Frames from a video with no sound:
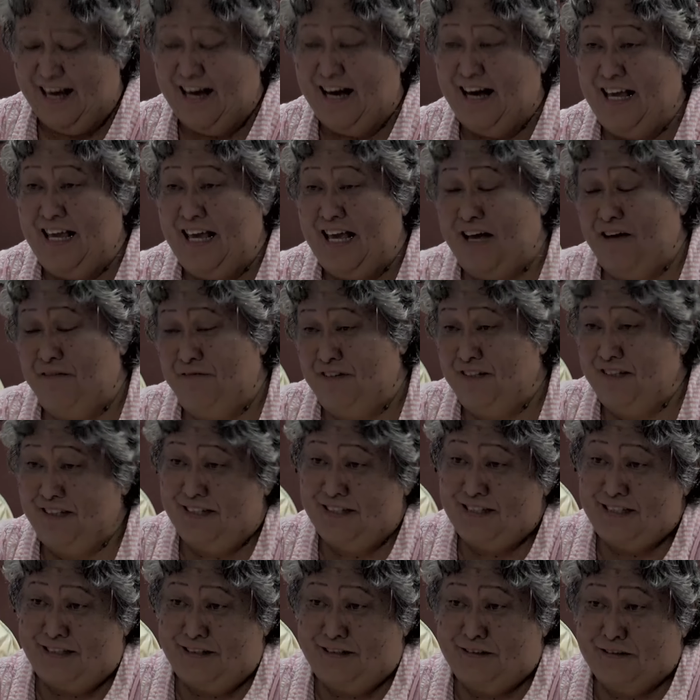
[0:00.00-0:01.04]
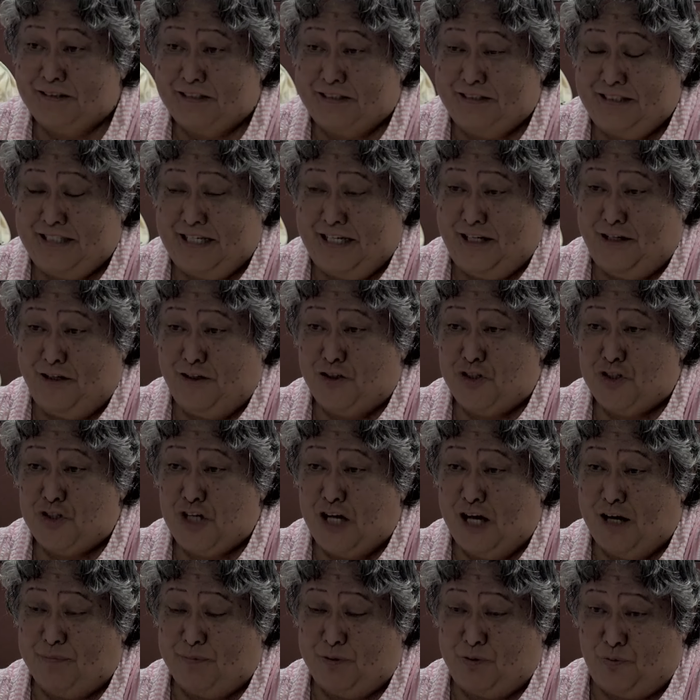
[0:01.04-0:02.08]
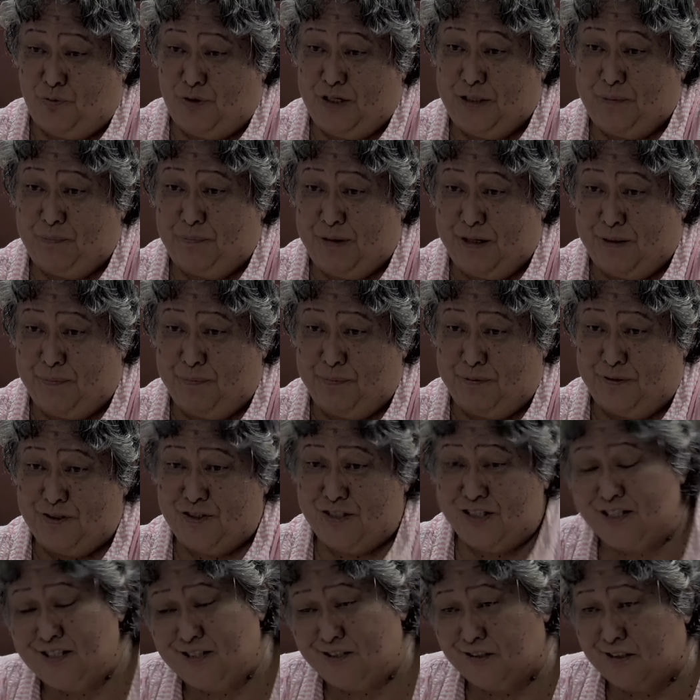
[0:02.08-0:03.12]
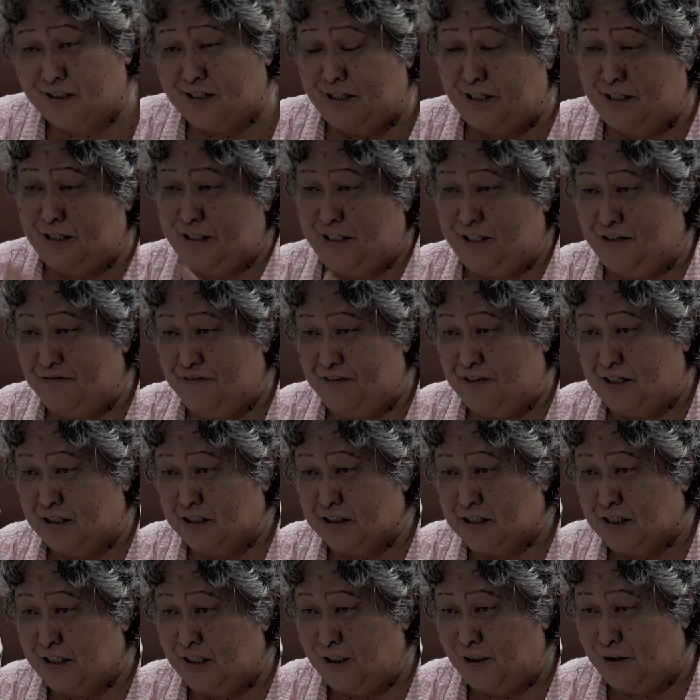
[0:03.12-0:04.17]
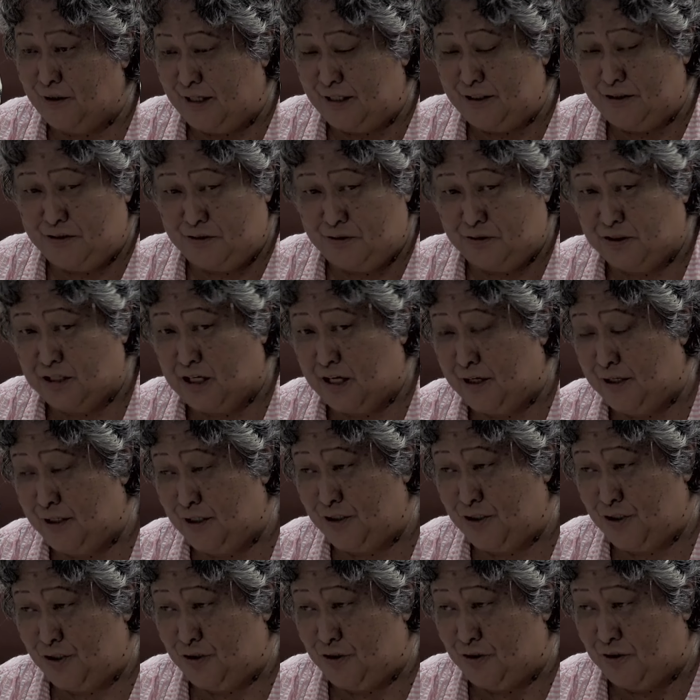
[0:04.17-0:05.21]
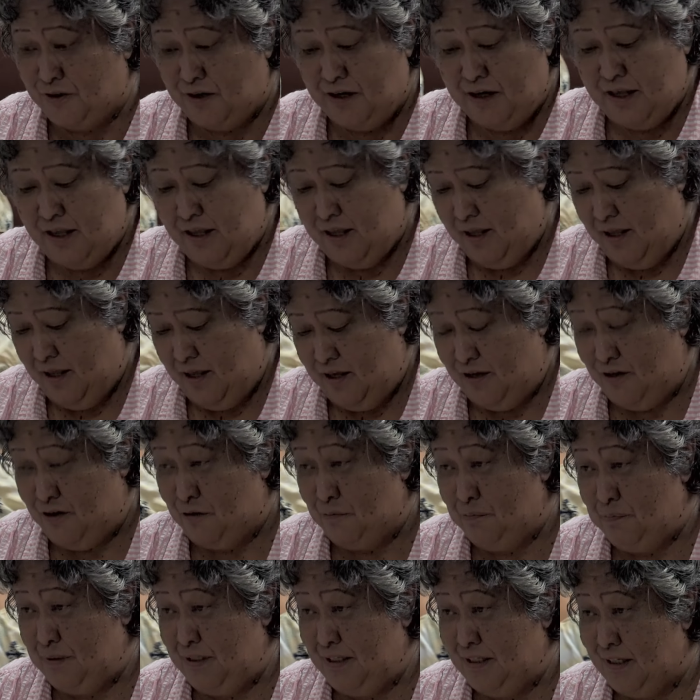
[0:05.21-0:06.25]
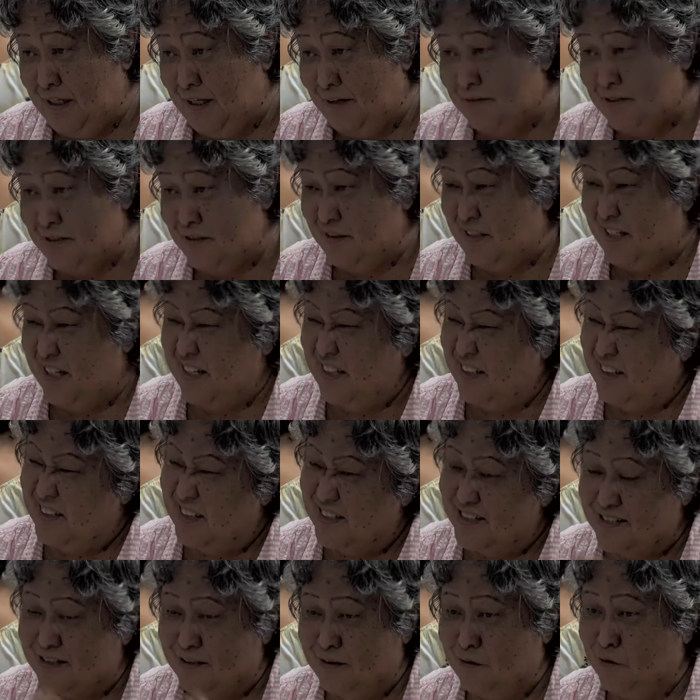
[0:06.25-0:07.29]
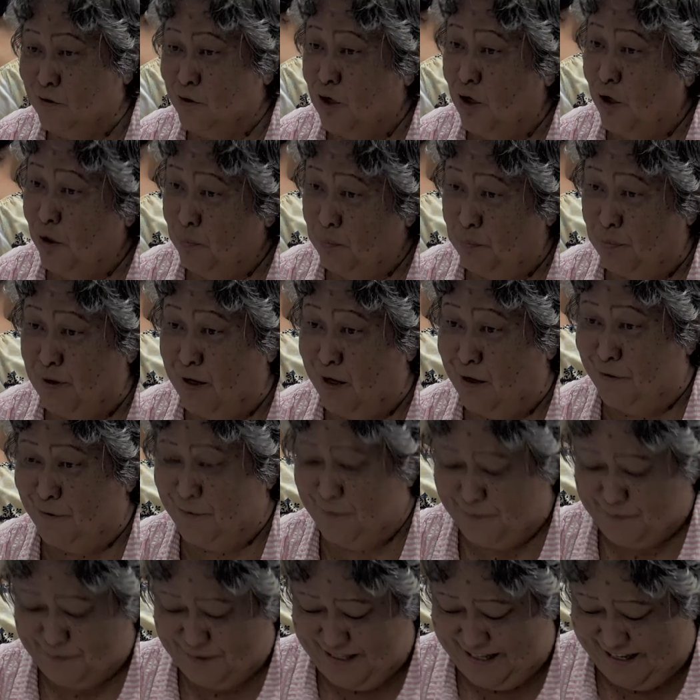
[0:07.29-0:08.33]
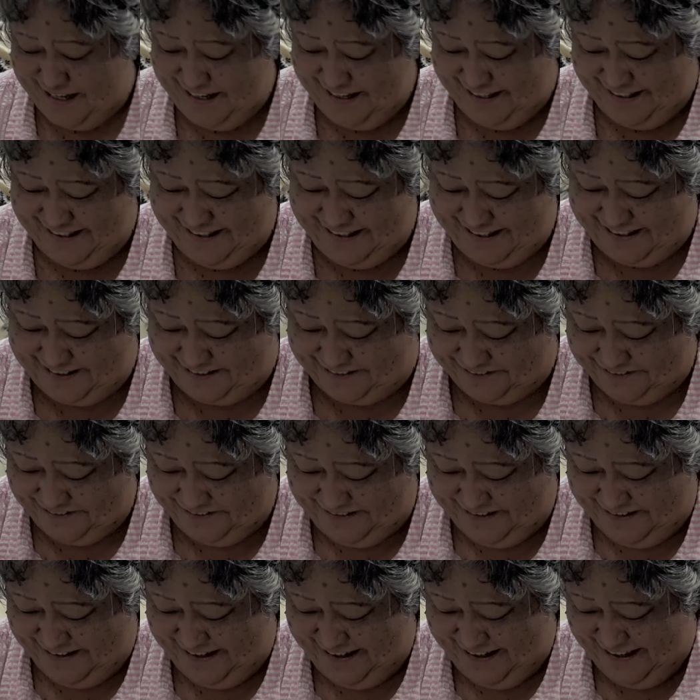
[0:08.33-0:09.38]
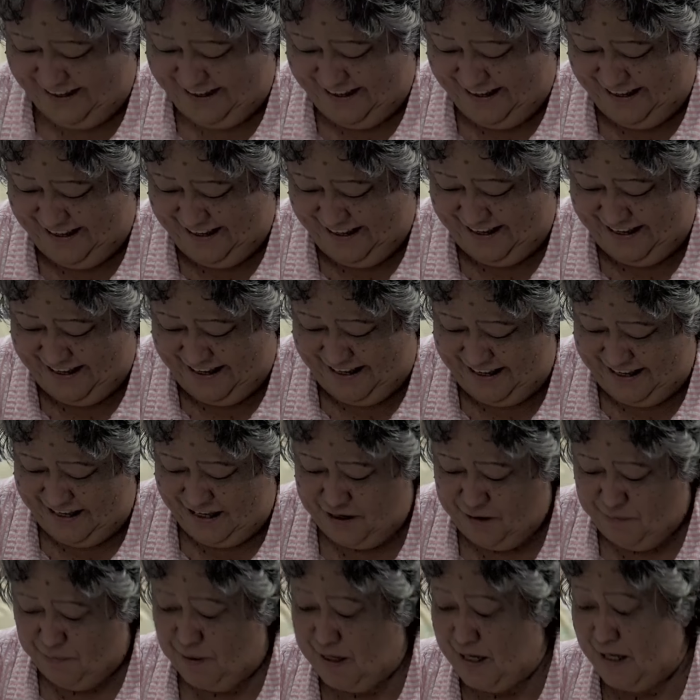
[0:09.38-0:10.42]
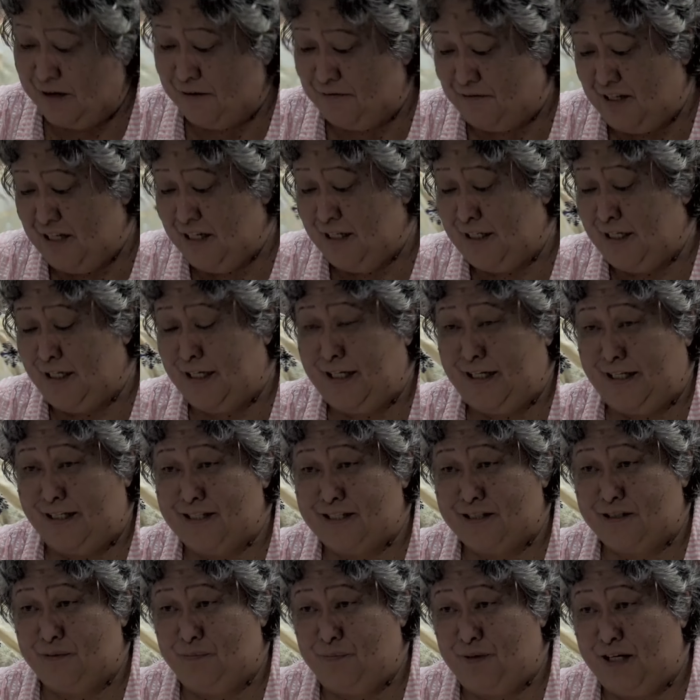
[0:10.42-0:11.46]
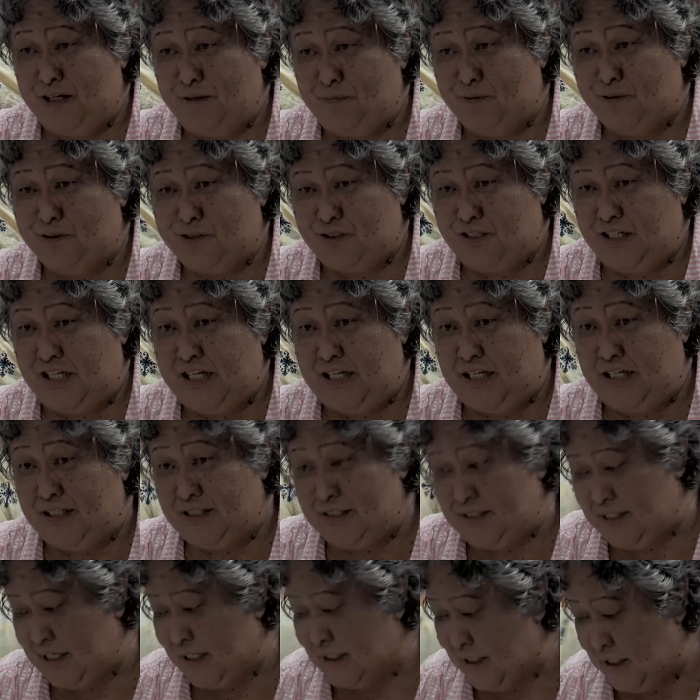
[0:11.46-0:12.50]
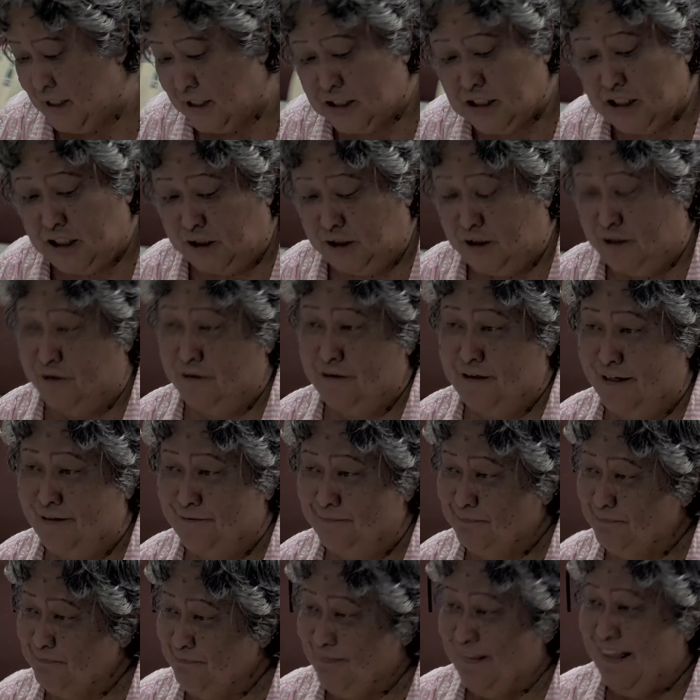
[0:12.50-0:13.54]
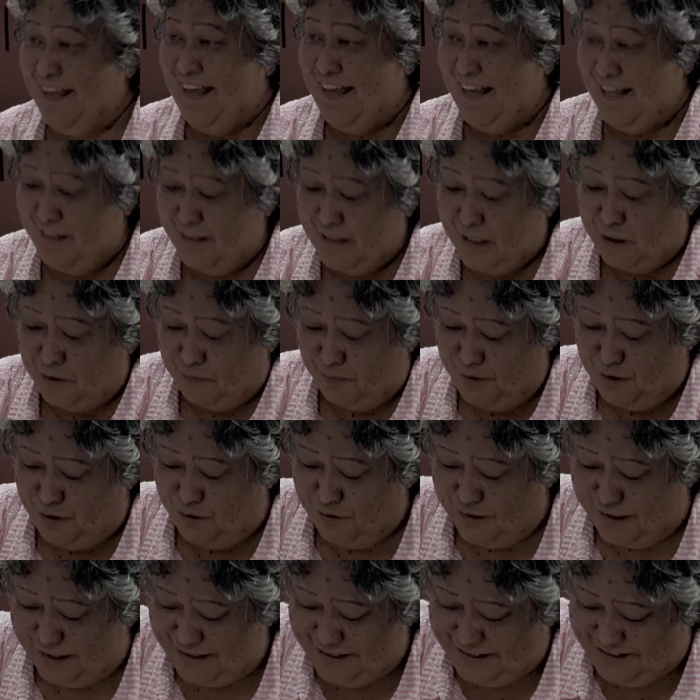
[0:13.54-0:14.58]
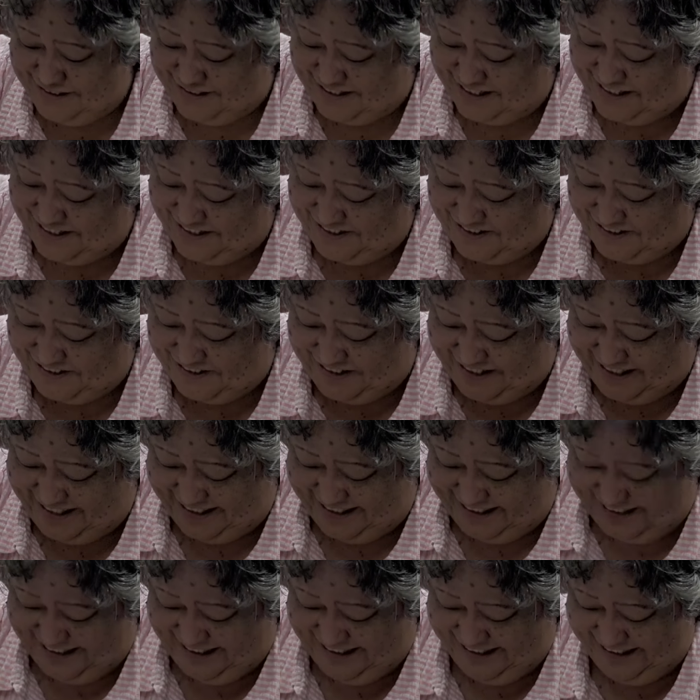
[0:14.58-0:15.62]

I have in this little container chopped red peppers just to kind of give it a color and to garnish your pilaf so that it doesn't look all brown. Okay, so part of eating is to be able to eat in Technicolor, and that way you get to enjoy it.